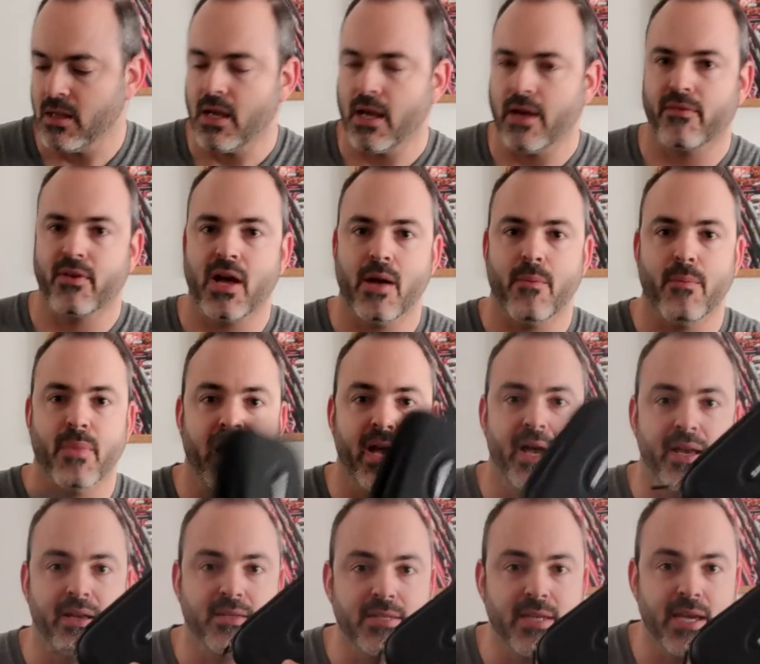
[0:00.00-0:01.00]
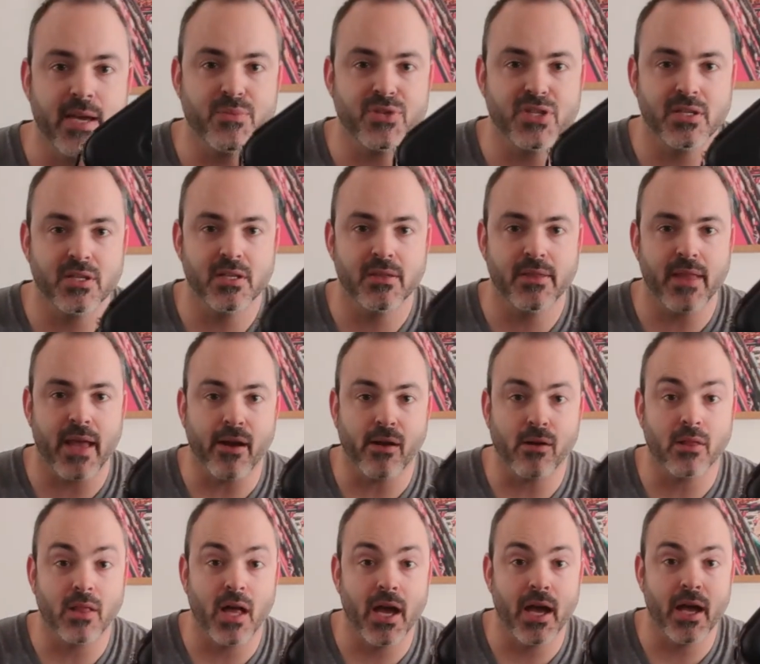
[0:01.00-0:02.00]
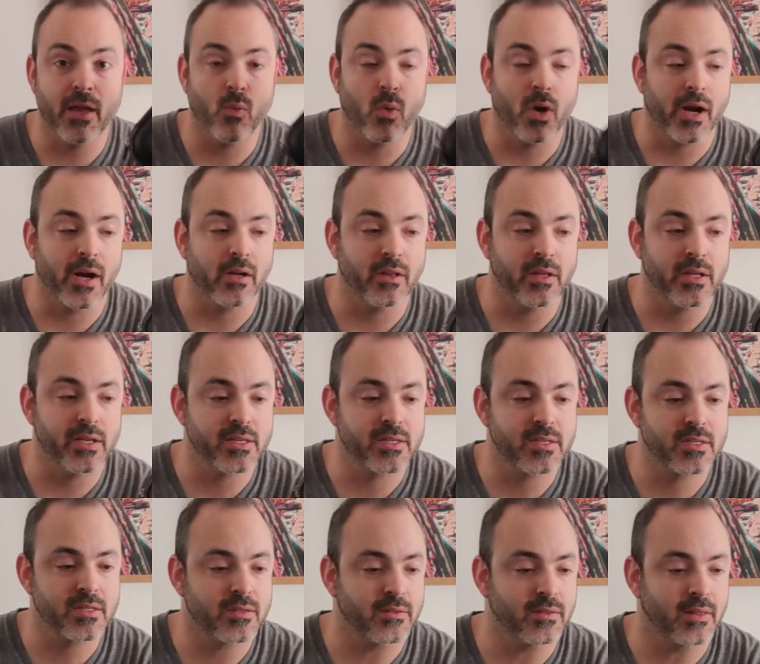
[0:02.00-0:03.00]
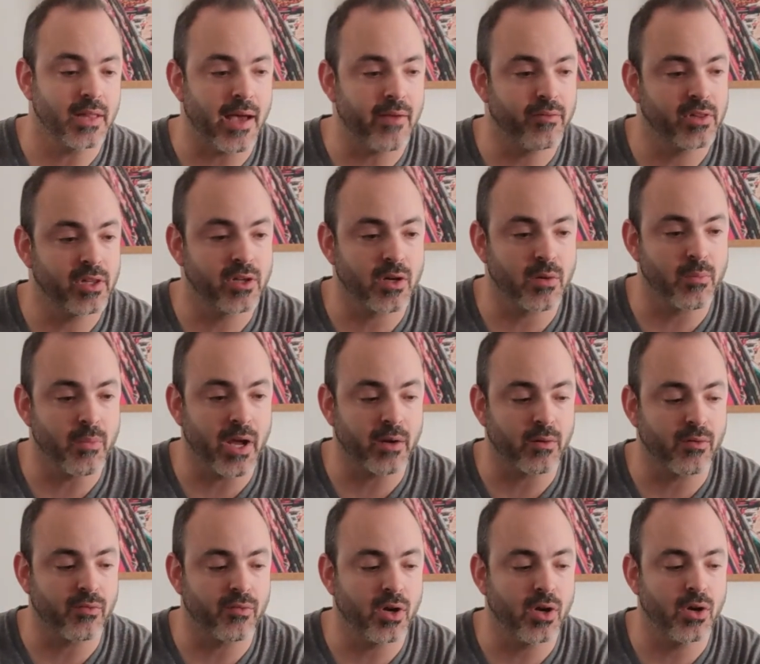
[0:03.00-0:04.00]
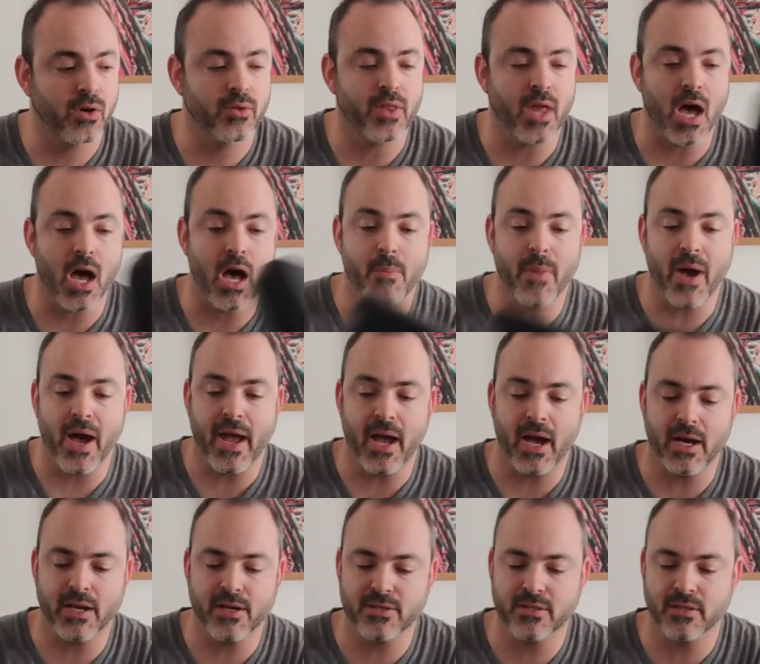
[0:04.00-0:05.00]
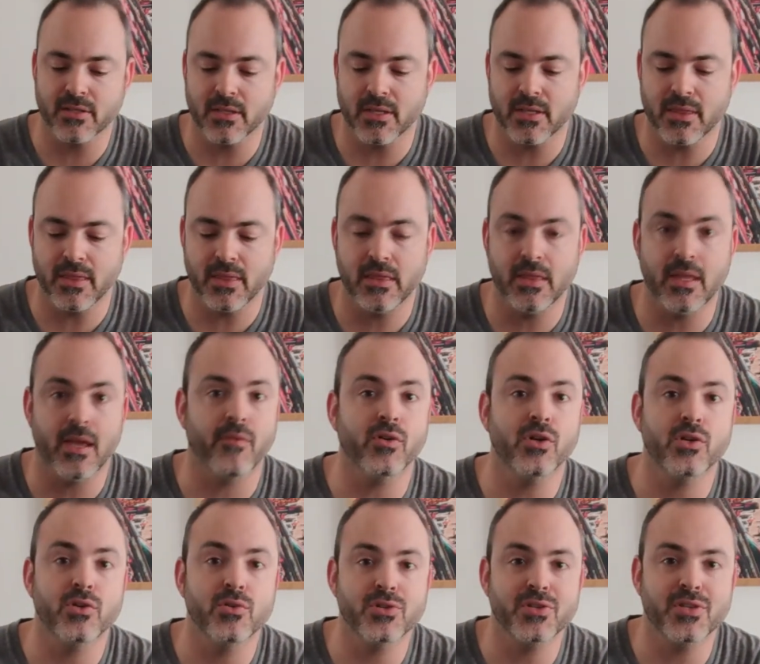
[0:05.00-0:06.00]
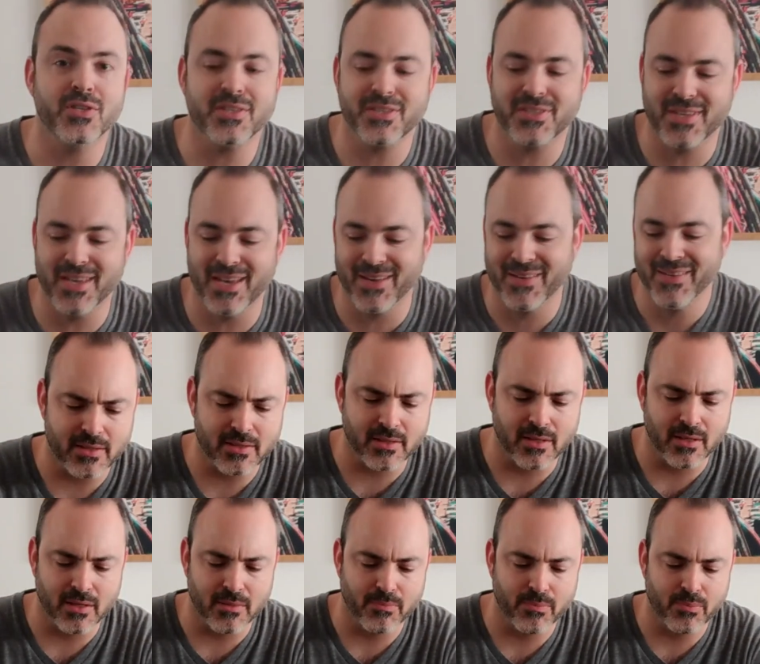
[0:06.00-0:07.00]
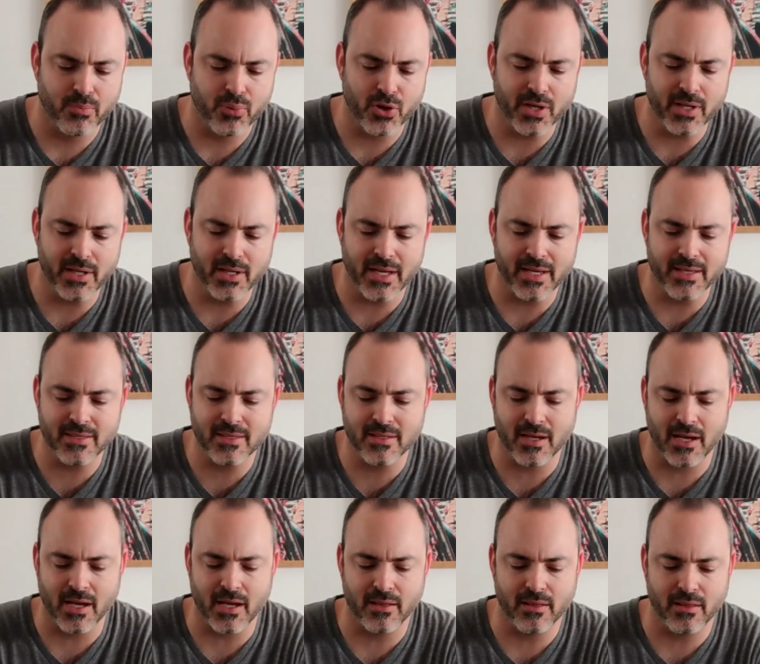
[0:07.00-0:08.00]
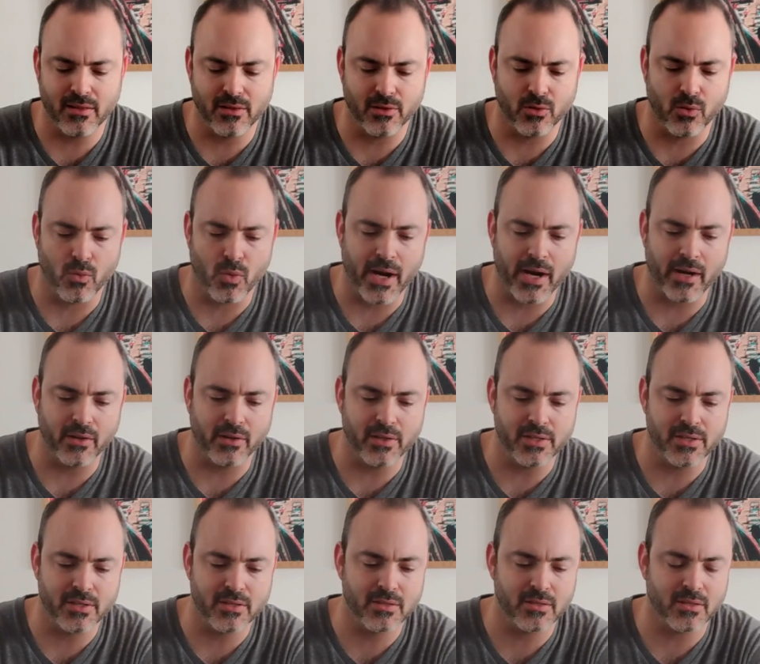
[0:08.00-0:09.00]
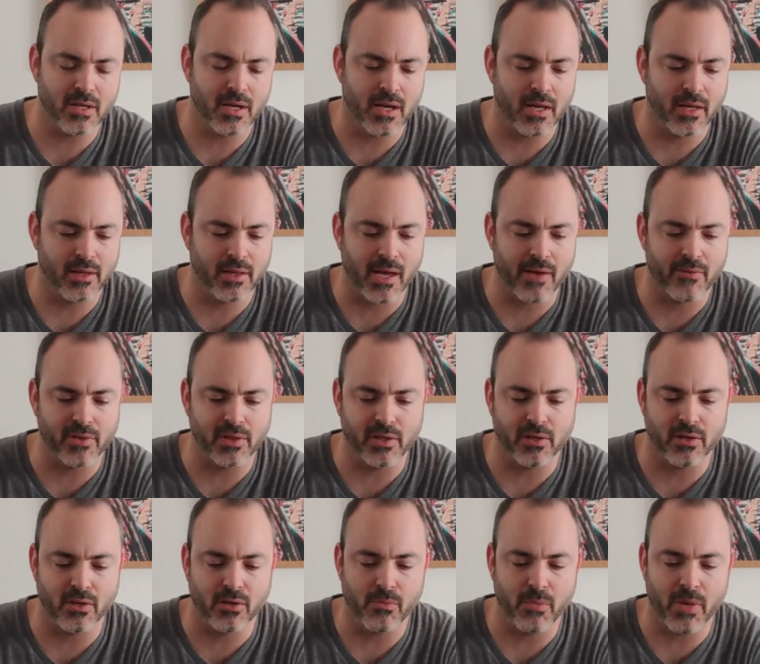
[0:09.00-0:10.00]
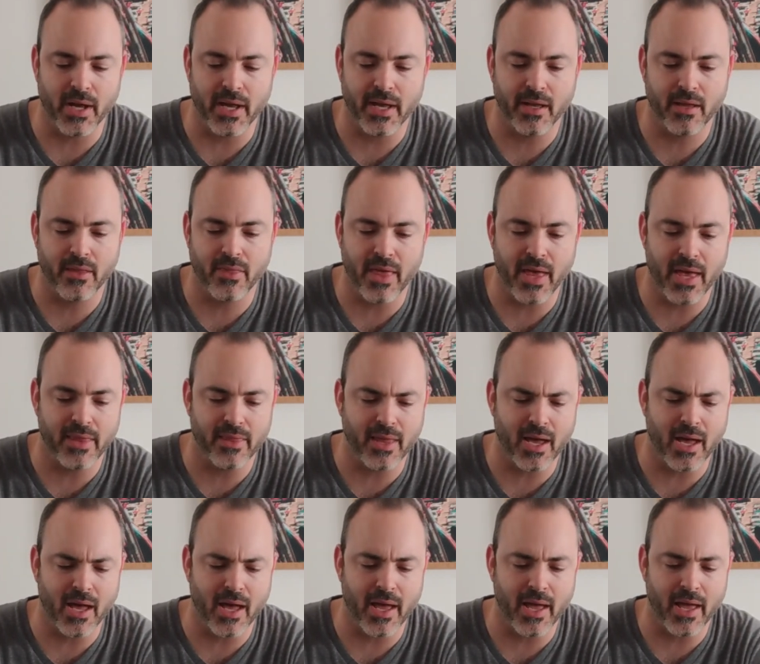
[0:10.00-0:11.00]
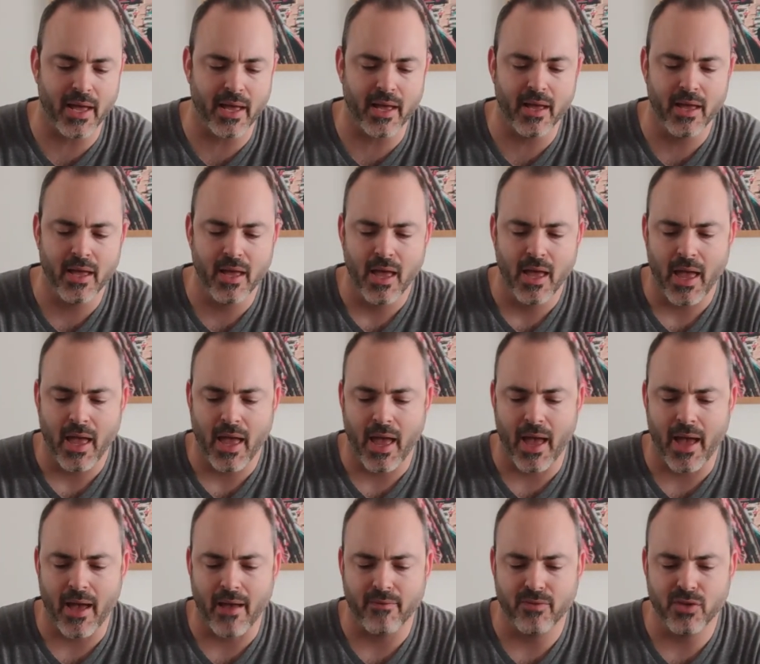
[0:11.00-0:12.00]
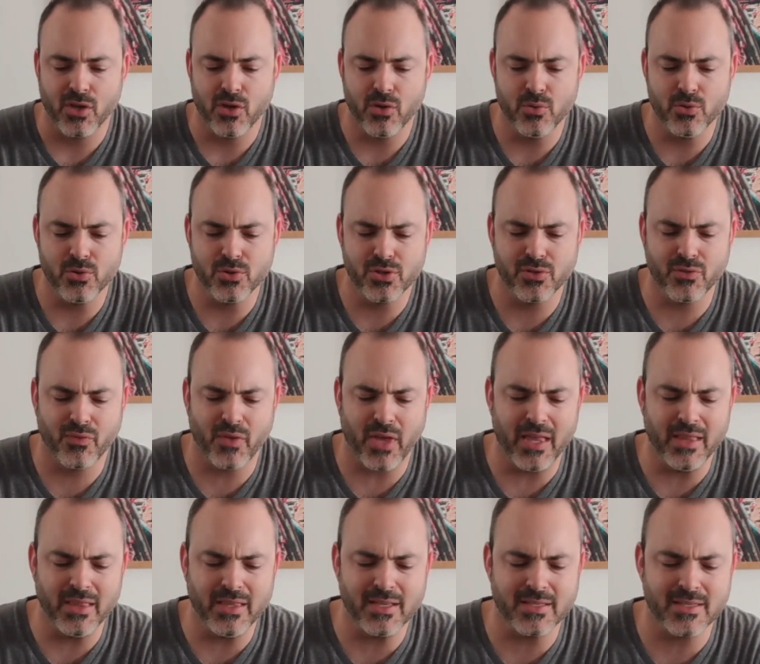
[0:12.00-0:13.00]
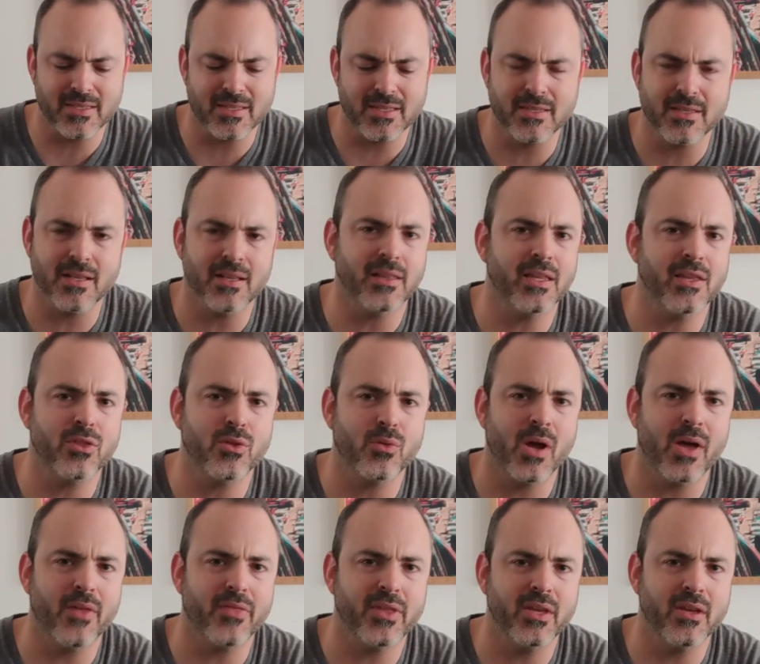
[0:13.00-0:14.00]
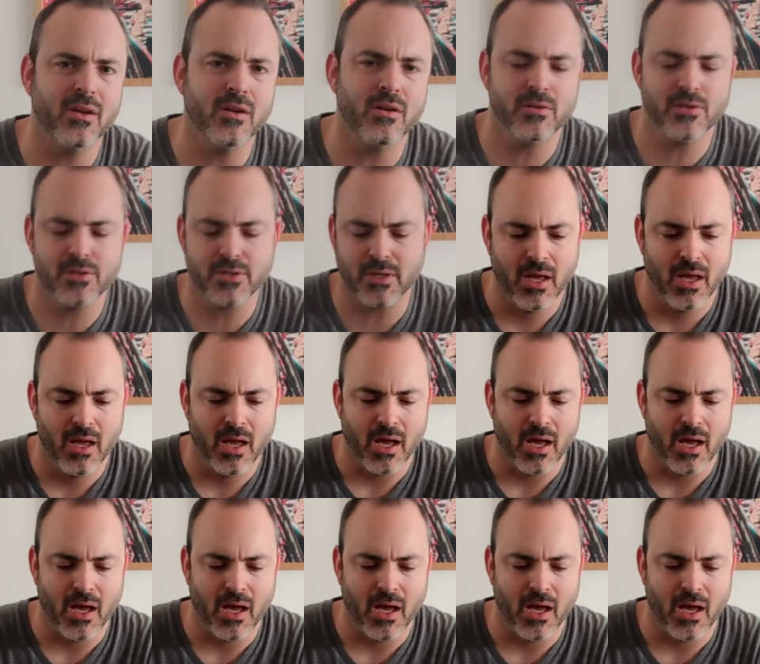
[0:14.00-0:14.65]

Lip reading: I've got my Samson Airline wireless lavalier microphone. I honestly never use this. It's a pretty nice, tight little wireless lavalier mic that I have used inconsistently throughout the years.